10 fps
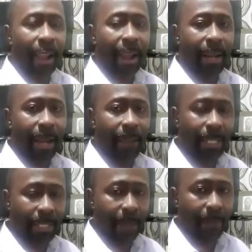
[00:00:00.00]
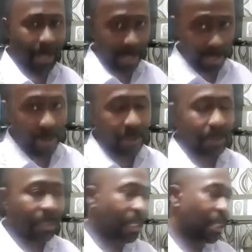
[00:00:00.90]
And this campaign is
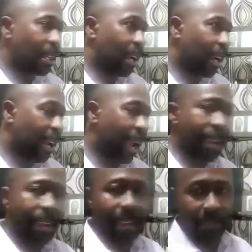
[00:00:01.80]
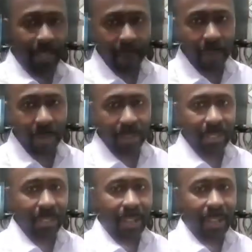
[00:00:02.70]
on. Again, in ifs and buts,